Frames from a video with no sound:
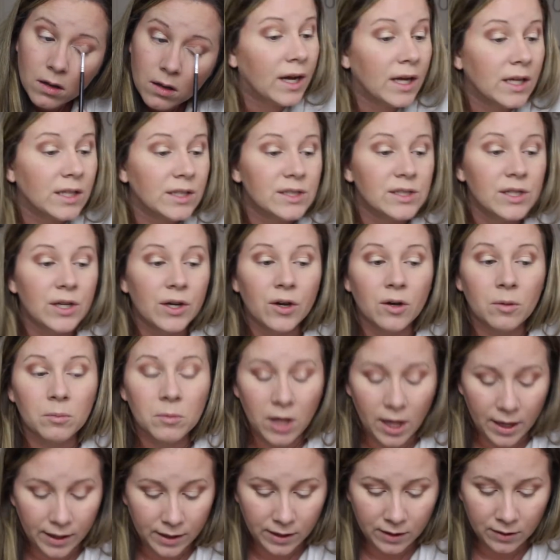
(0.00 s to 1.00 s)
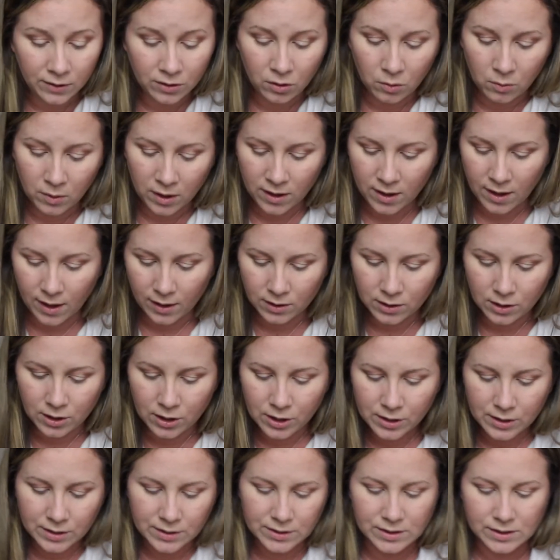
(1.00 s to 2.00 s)
Alright, so I'm liking the way that
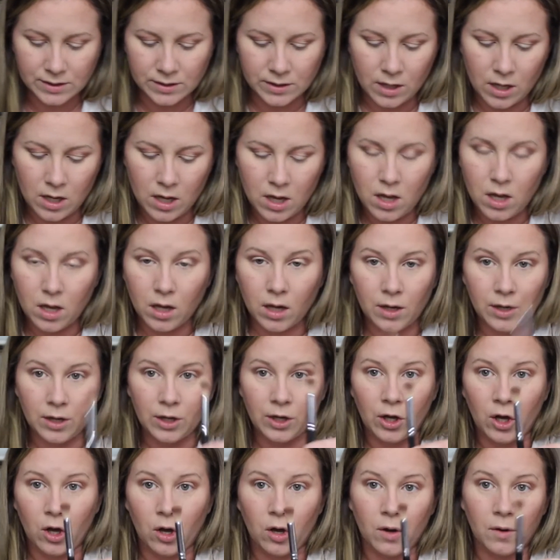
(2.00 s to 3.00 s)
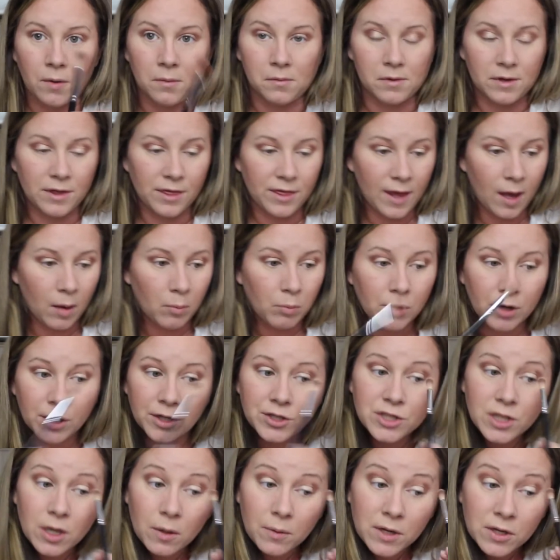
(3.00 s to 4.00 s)
looks. Gonna go in with that
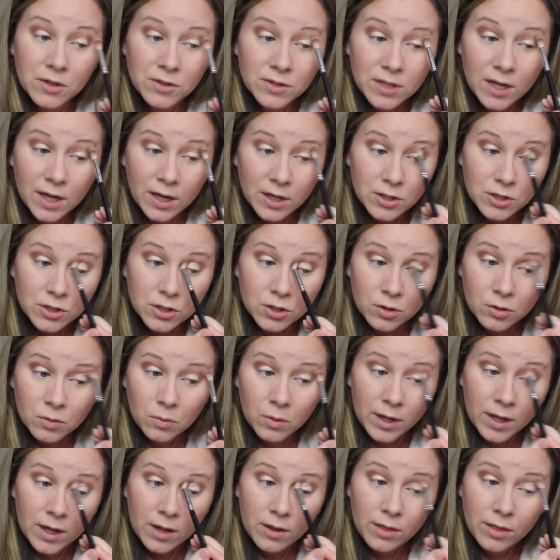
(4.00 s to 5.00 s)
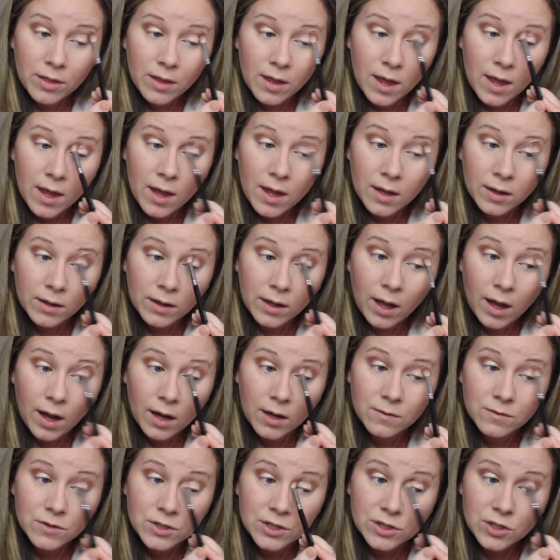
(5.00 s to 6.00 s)
brush that we used textured with and
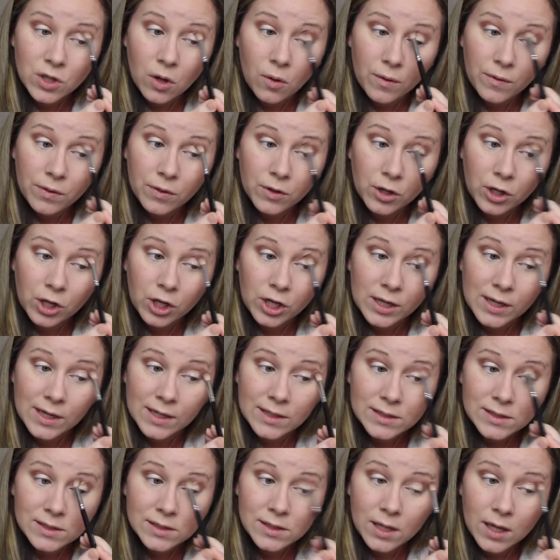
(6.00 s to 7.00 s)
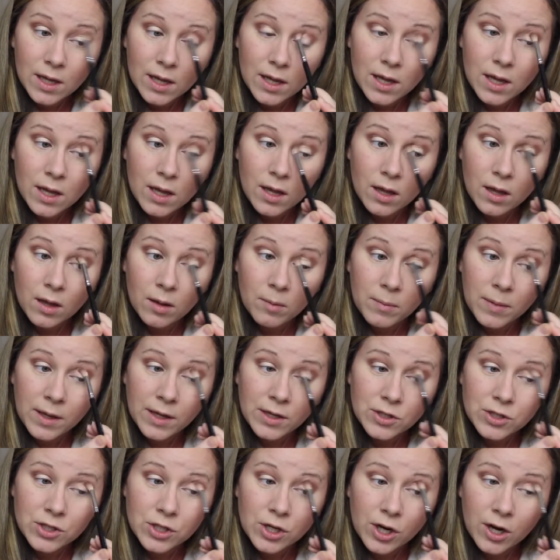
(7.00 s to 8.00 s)
kind of just go in the crease and
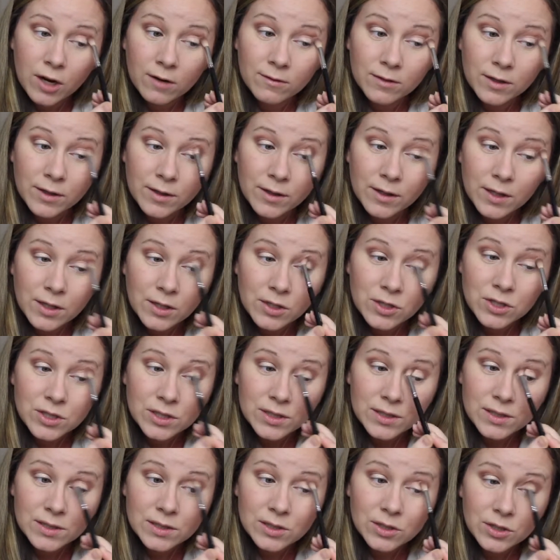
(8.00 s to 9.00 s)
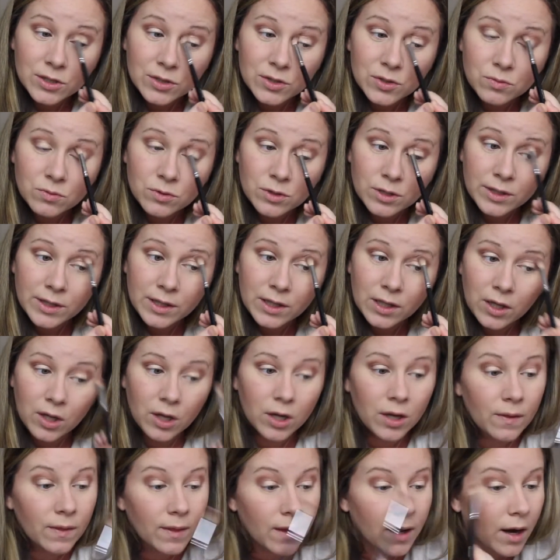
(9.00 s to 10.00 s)
make sure everything just looks really
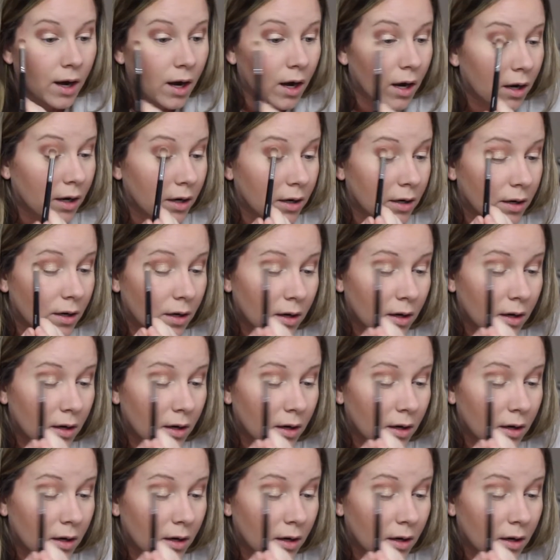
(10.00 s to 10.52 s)
good in there.